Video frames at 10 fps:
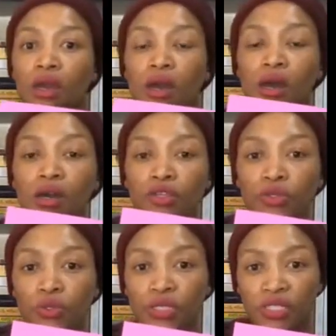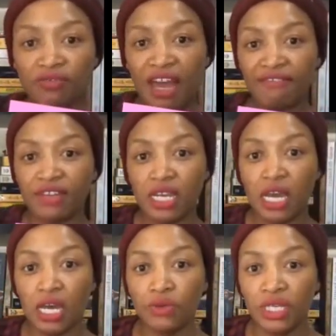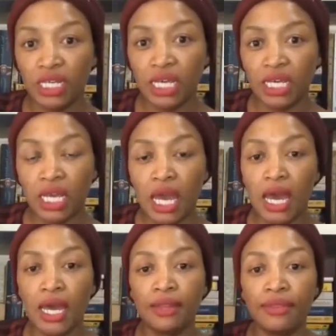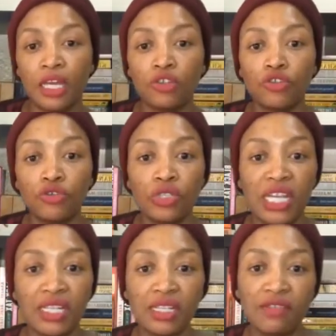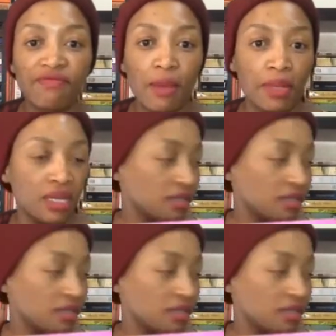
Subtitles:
New Daughters of Africa reading, and then Tuesdays is feminist